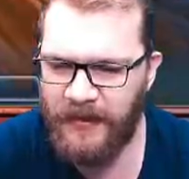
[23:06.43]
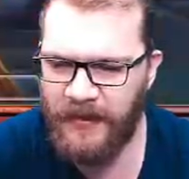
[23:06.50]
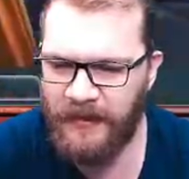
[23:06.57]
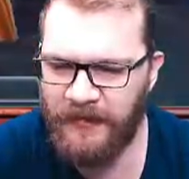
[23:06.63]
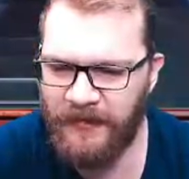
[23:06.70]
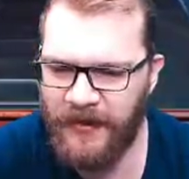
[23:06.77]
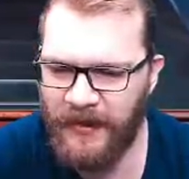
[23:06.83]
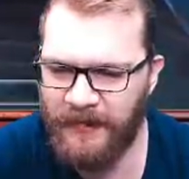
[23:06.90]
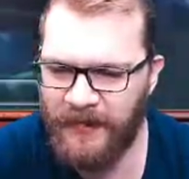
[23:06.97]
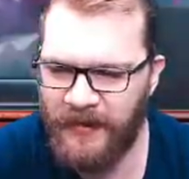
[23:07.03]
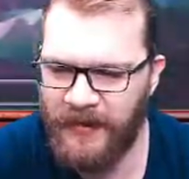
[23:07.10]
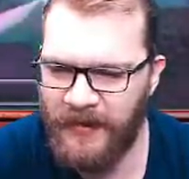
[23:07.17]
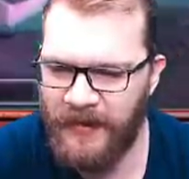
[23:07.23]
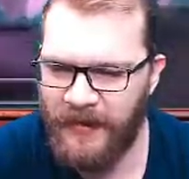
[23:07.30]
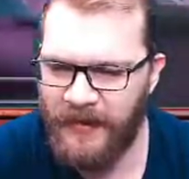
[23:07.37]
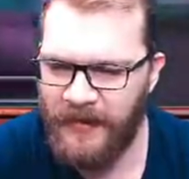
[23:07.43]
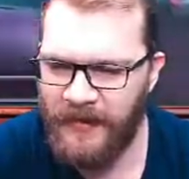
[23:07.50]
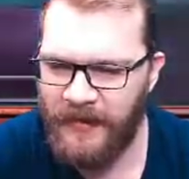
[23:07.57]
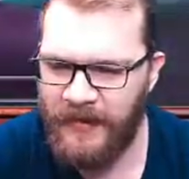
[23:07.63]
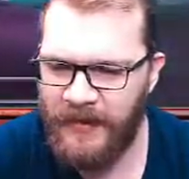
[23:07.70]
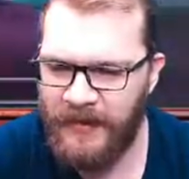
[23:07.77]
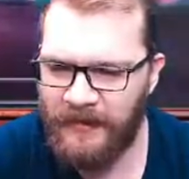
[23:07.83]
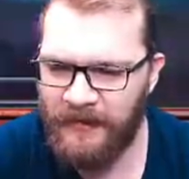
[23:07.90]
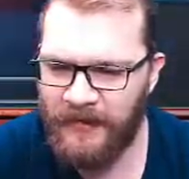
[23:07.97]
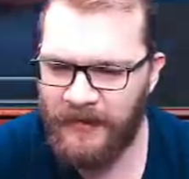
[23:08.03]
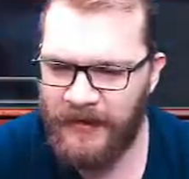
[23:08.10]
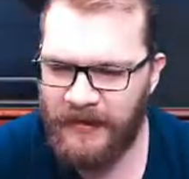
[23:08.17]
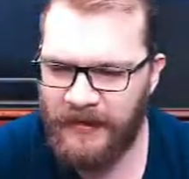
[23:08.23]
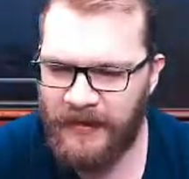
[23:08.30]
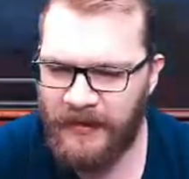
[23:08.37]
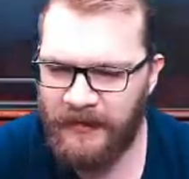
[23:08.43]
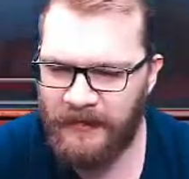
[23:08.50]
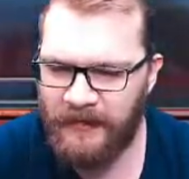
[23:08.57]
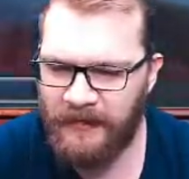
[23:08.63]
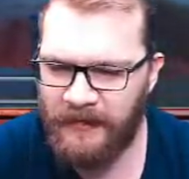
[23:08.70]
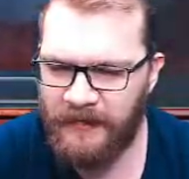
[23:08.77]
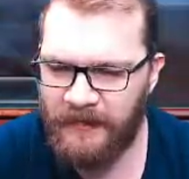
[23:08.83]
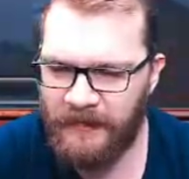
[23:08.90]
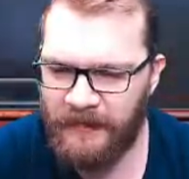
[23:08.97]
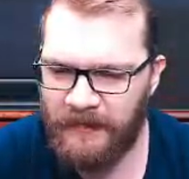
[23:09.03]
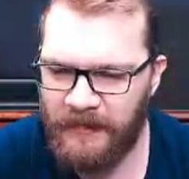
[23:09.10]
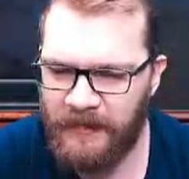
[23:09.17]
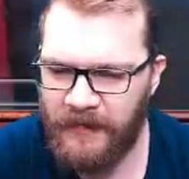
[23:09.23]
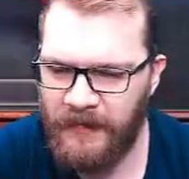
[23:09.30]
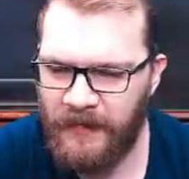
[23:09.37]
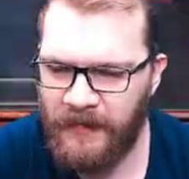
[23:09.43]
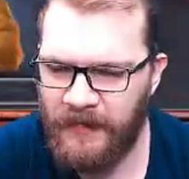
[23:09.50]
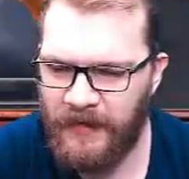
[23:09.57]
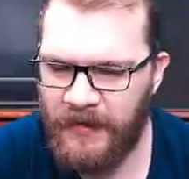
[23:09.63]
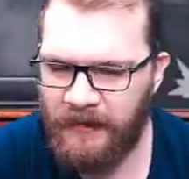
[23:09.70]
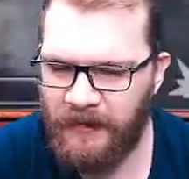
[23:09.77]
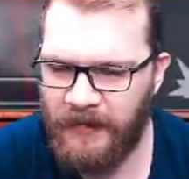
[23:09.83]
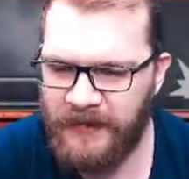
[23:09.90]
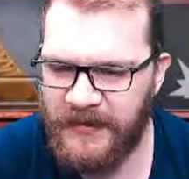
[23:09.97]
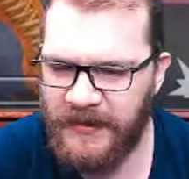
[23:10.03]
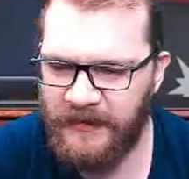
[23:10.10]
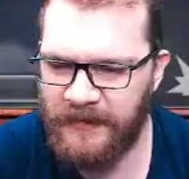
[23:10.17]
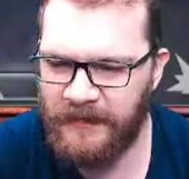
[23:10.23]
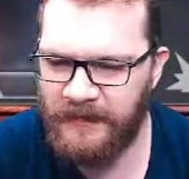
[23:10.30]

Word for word: oh crap. Ah, look at that, kind of cool. Oh, whoopsie.